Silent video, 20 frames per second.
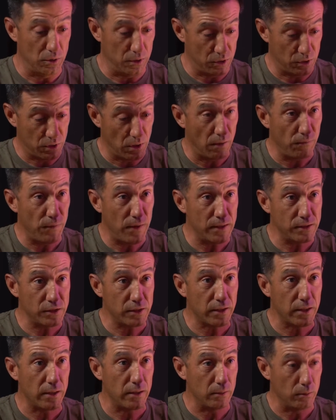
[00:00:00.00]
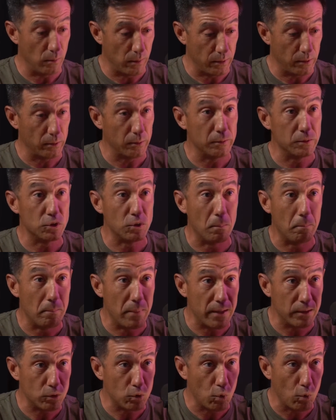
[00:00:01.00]
Self-educated, whether it was a
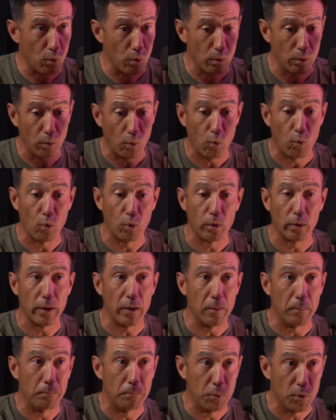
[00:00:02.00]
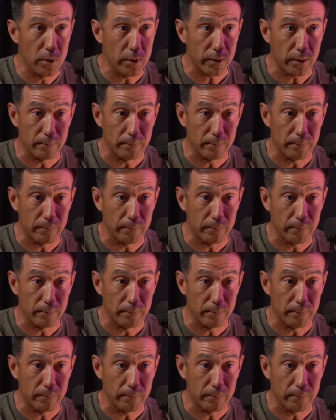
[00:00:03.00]
mentor or a book